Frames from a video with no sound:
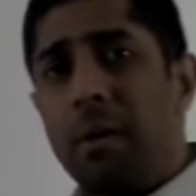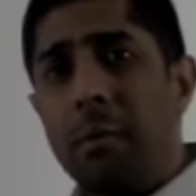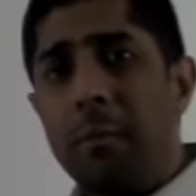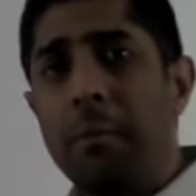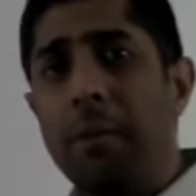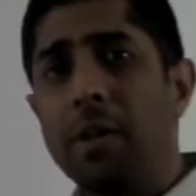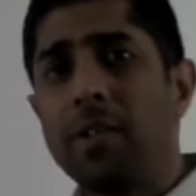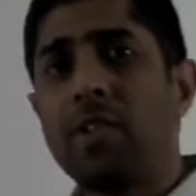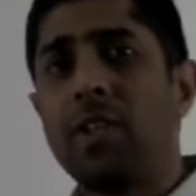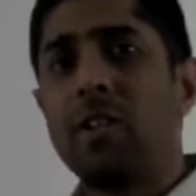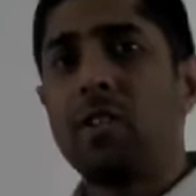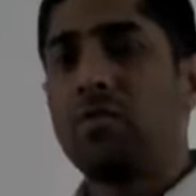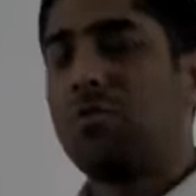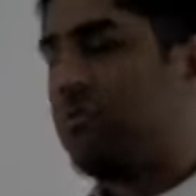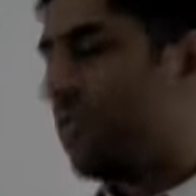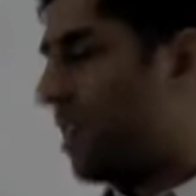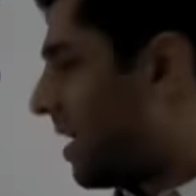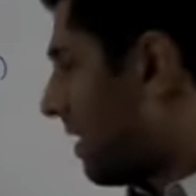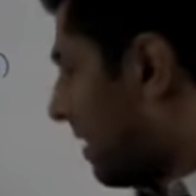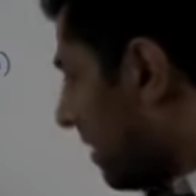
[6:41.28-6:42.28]
Budgets
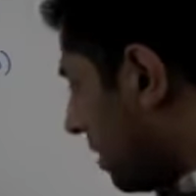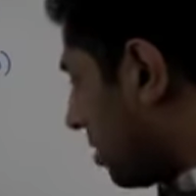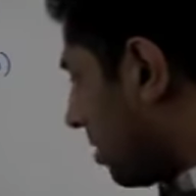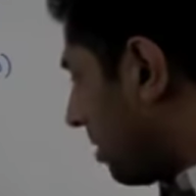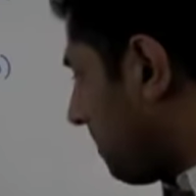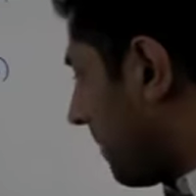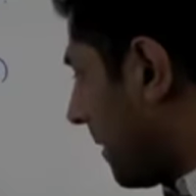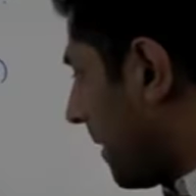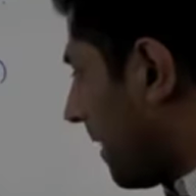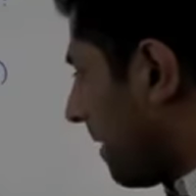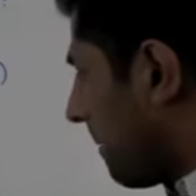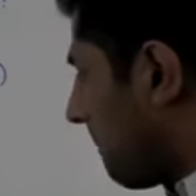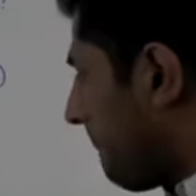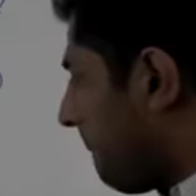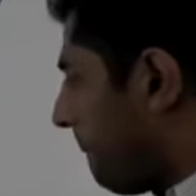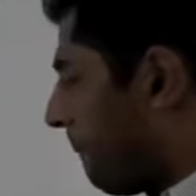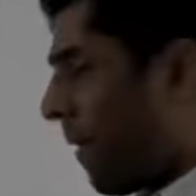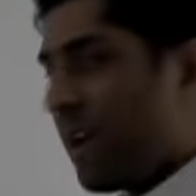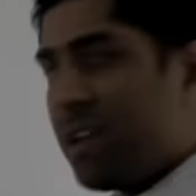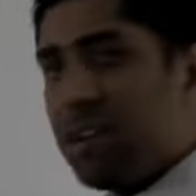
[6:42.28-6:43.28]
really should be
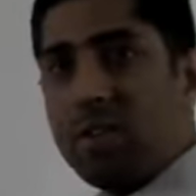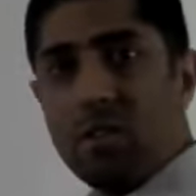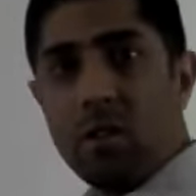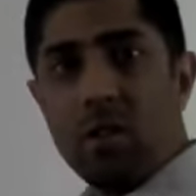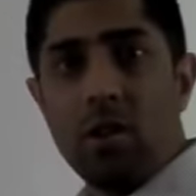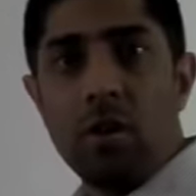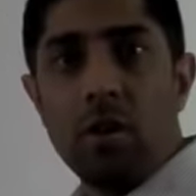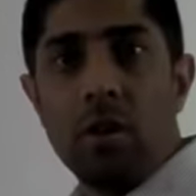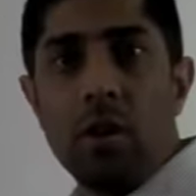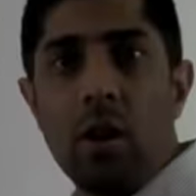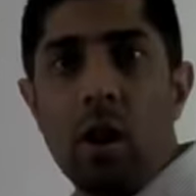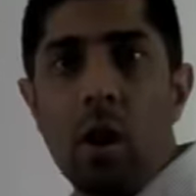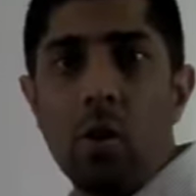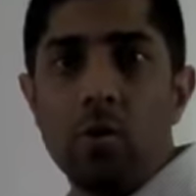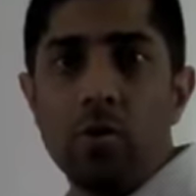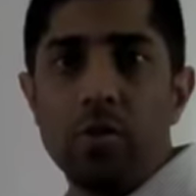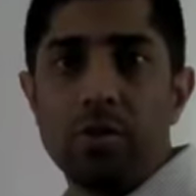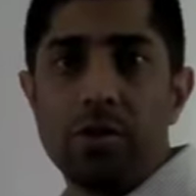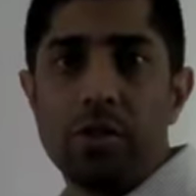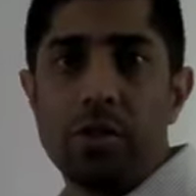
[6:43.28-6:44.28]
based on
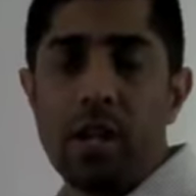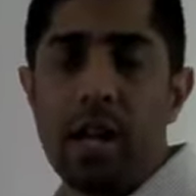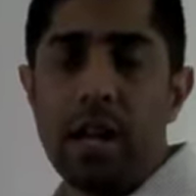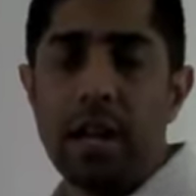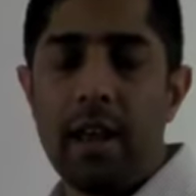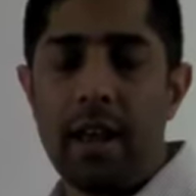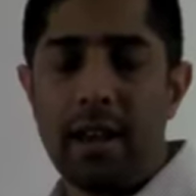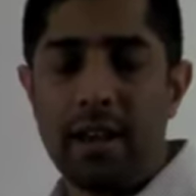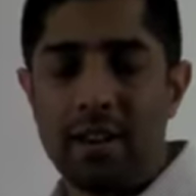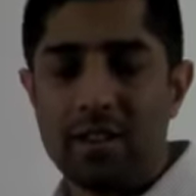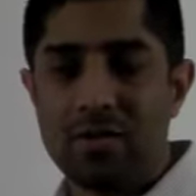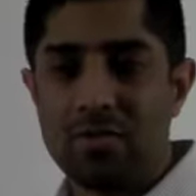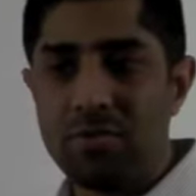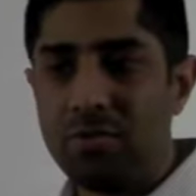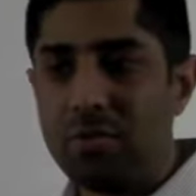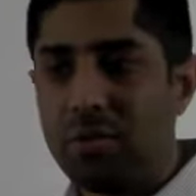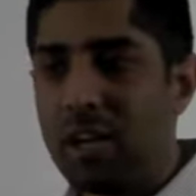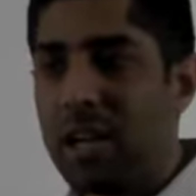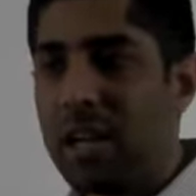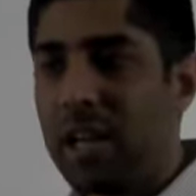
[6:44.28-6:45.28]
goals, and it's
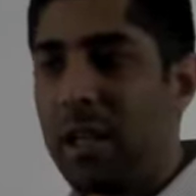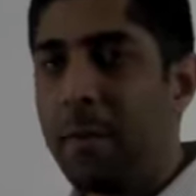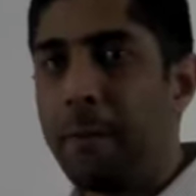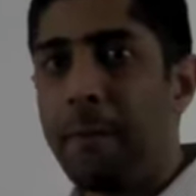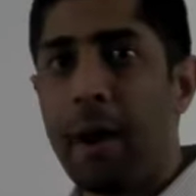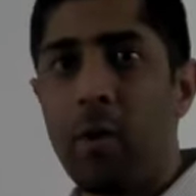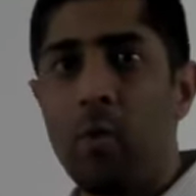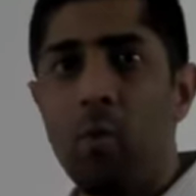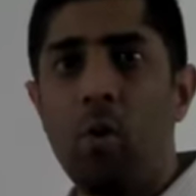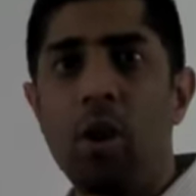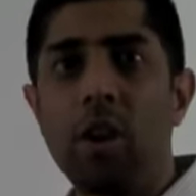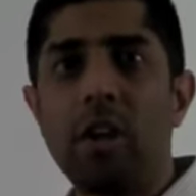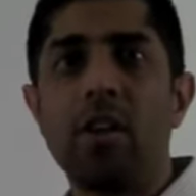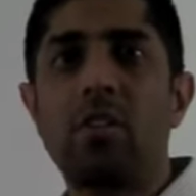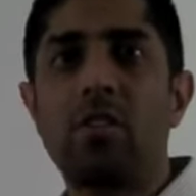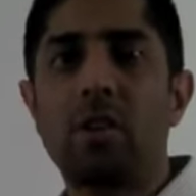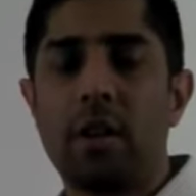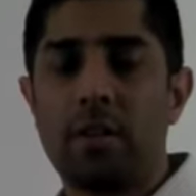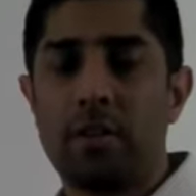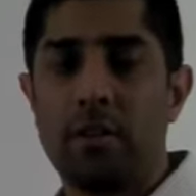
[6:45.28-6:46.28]
really about what you're
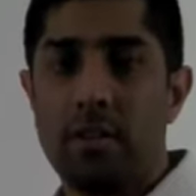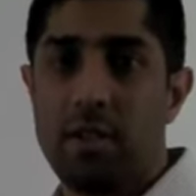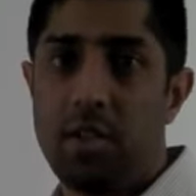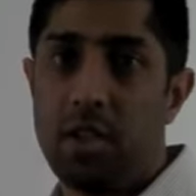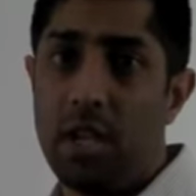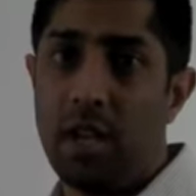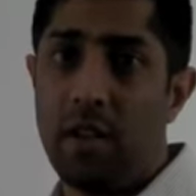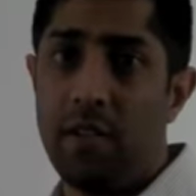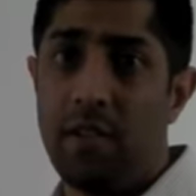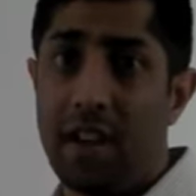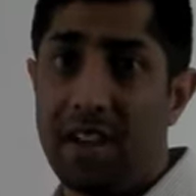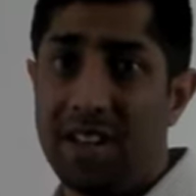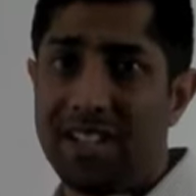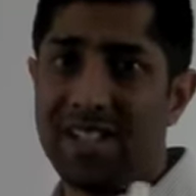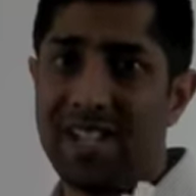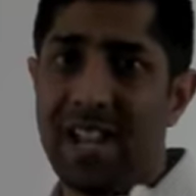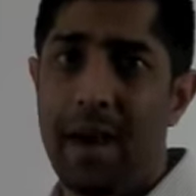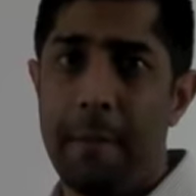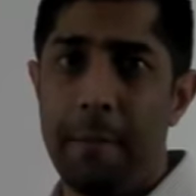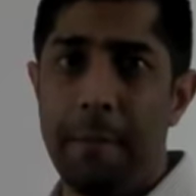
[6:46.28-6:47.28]
trying to achieve and
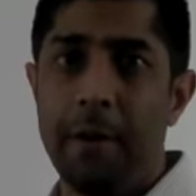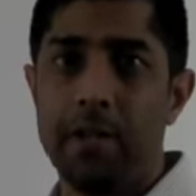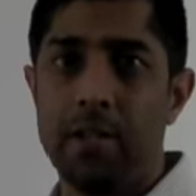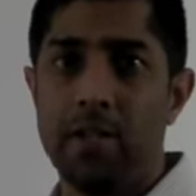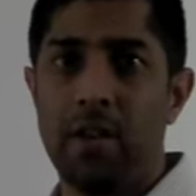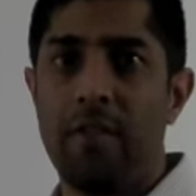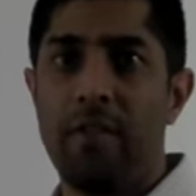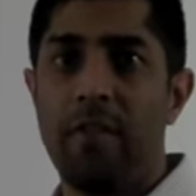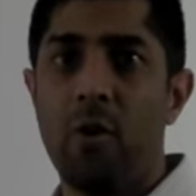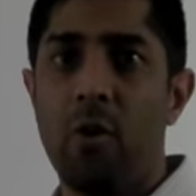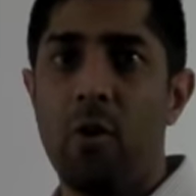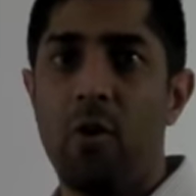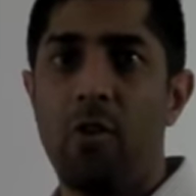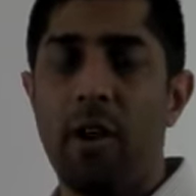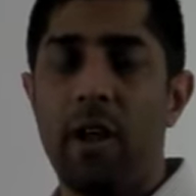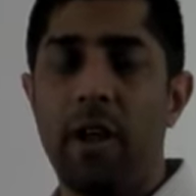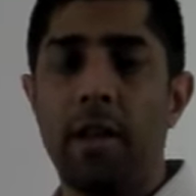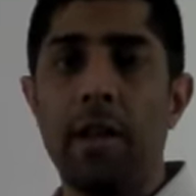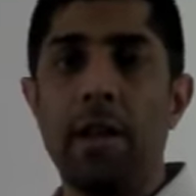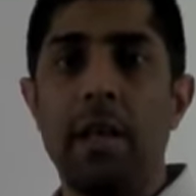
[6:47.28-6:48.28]
set a budget for
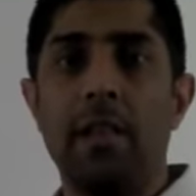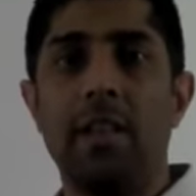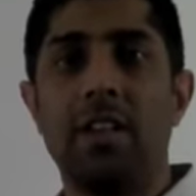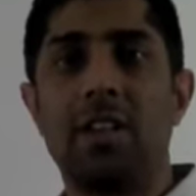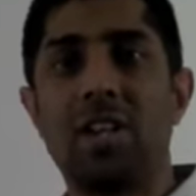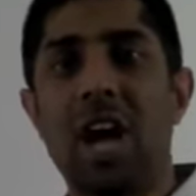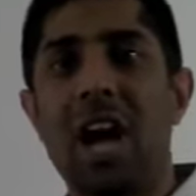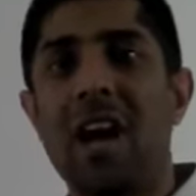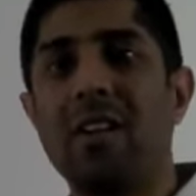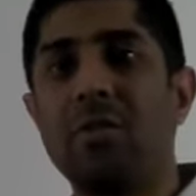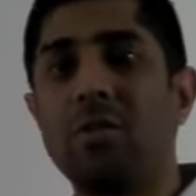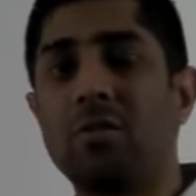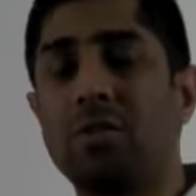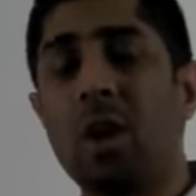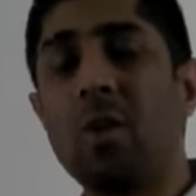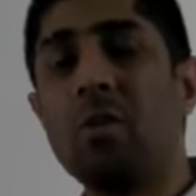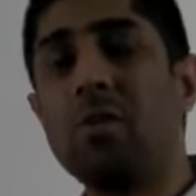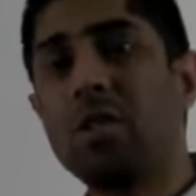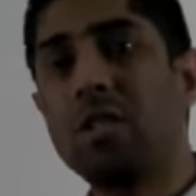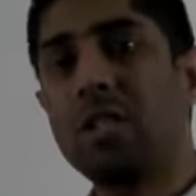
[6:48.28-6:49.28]
it. The channel,
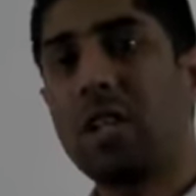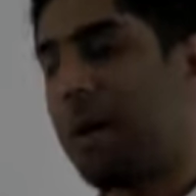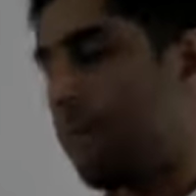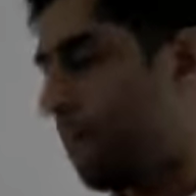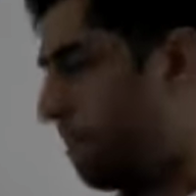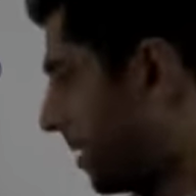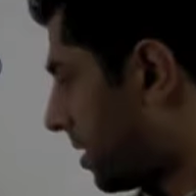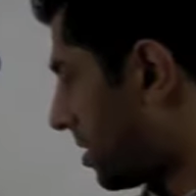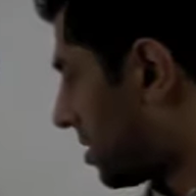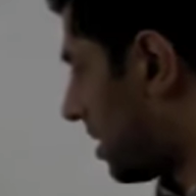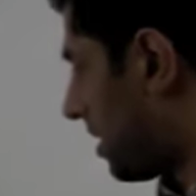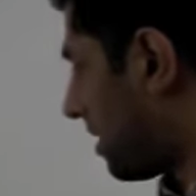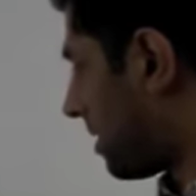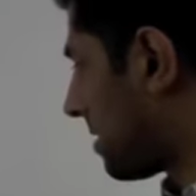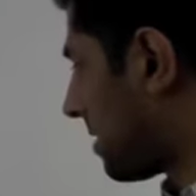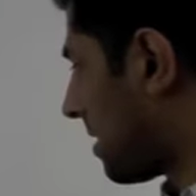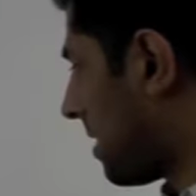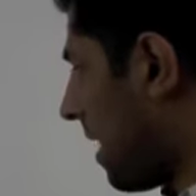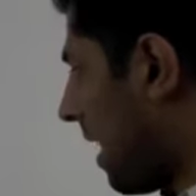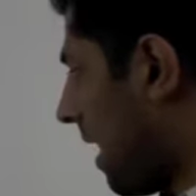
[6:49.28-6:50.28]
don't set
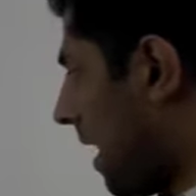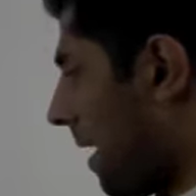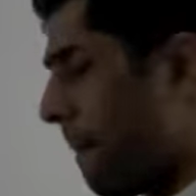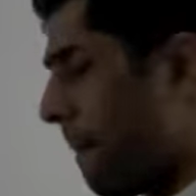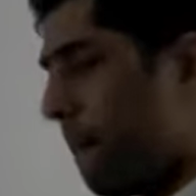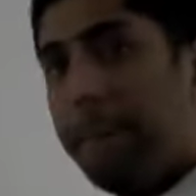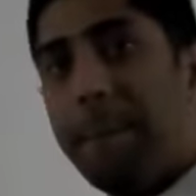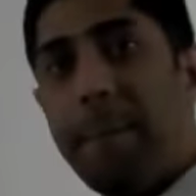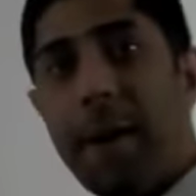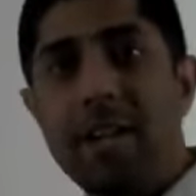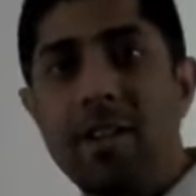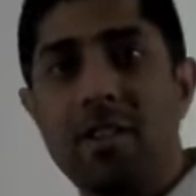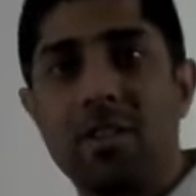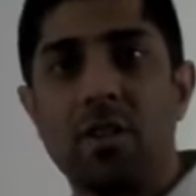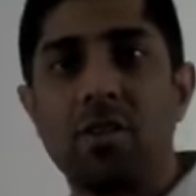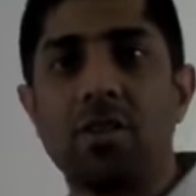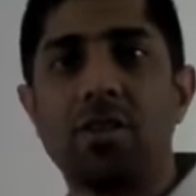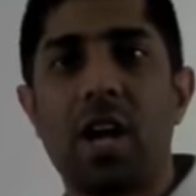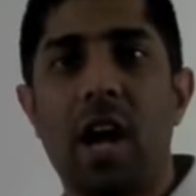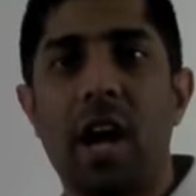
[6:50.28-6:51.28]
budgets based
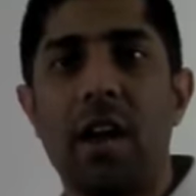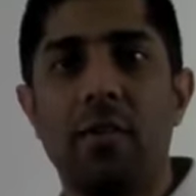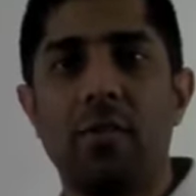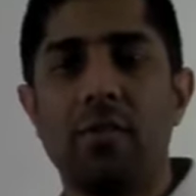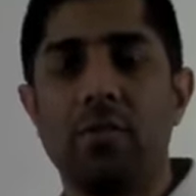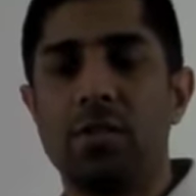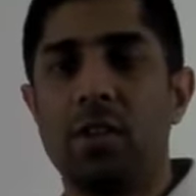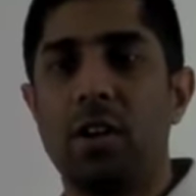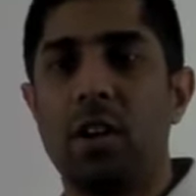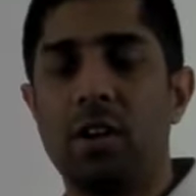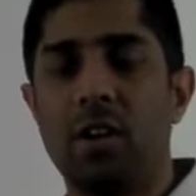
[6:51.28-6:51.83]
on channels.